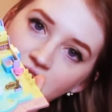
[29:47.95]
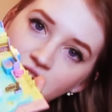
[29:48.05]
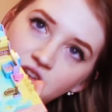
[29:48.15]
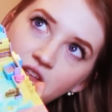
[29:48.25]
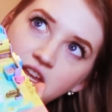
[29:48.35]

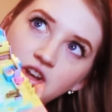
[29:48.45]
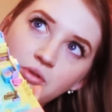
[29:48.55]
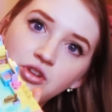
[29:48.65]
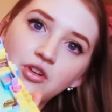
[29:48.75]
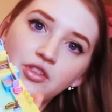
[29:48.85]
So like, you know
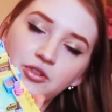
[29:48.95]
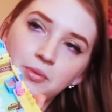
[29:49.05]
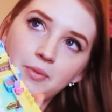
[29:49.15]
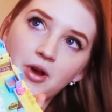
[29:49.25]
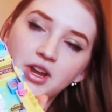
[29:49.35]
when you go to the
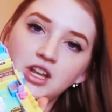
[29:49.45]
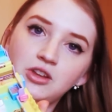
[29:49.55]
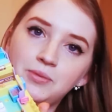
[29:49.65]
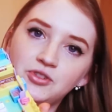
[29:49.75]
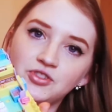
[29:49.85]
supermarket and you
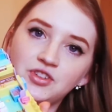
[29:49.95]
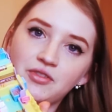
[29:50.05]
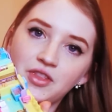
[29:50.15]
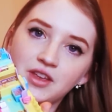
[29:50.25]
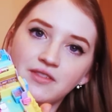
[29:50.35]
put your stuff
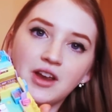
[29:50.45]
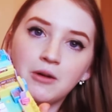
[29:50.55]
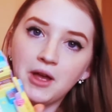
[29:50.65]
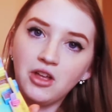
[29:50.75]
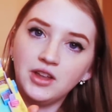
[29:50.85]
on the conveyor
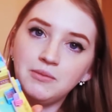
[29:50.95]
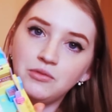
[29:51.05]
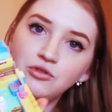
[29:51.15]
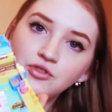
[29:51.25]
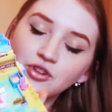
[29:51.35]
belt and it
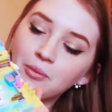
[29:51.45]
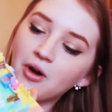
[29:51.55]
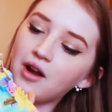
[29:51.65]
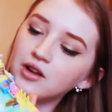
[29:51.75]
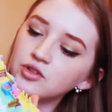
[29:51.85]
moves your
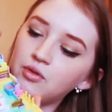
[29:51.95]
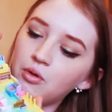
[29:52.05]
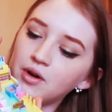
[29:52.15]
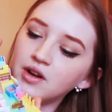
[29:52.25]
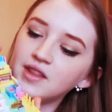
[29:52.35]
products
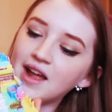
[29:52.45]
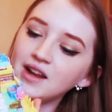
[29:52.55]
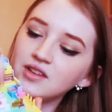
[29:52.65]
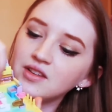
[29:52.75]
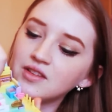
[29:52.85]
forward? That
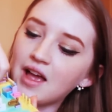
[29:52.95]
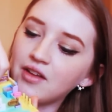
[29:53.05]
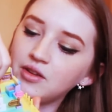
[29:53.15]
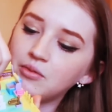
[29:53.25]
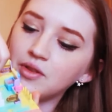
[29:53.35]
is
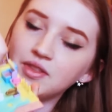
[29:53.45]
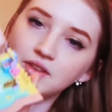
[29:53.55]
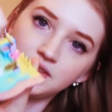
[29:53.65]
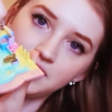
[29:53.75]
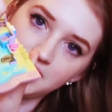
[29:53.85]
exactly what
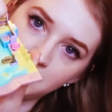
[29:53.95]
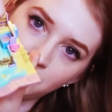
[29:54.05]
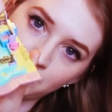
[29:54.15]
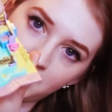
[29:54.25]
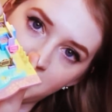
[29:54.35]
this thing
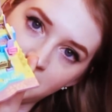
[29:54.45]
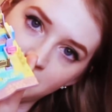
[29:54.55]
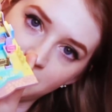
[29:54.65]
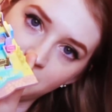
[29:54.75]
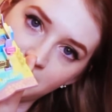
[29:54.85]
is right
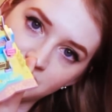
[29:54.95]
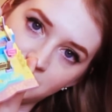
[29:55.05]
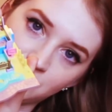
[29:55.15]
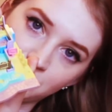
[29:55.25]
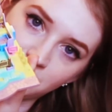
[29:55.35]
here next to
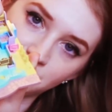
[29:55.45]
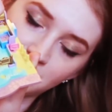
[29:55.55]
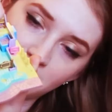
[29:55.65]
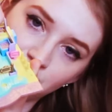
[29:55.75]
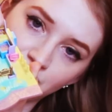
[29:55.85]
this
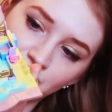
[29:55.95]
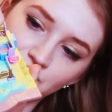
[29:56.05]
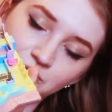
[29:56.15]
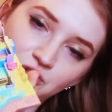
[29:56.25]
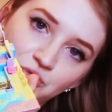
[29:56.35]
cash
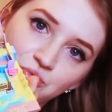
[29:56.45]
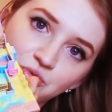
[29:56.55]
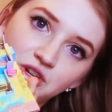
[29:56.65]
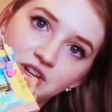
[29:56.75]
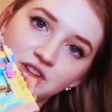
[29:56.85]
register, which is
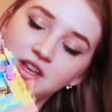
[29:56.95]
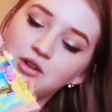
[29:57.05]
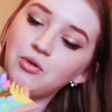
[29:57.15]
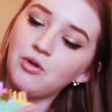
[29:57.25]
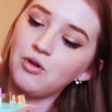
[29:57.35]
really
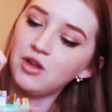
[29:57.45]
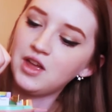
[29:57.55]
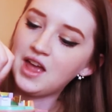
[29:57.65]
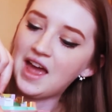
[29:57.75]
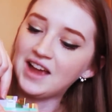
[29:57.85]
cool.
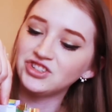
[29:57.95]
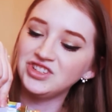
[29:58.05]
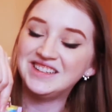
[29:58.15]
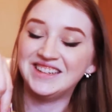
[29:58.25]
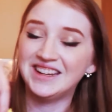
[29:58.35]
I
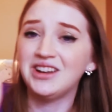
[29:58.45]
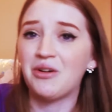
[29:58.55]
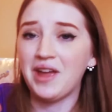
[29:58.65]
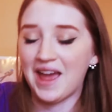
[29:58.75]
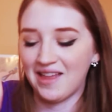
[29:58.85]
actually didn't know
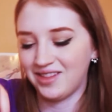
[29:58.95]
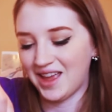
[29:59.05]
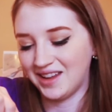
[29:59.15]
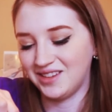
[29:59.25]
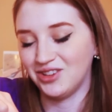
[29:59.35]
it had
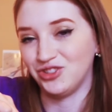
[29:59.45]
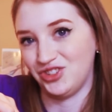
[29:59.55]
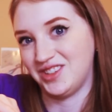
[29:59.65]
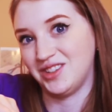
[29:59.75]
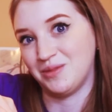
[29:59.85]
that until
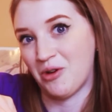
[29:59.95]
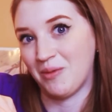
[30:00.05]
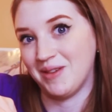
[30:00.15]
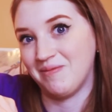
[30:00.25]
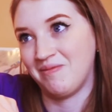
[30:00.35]
just this moment.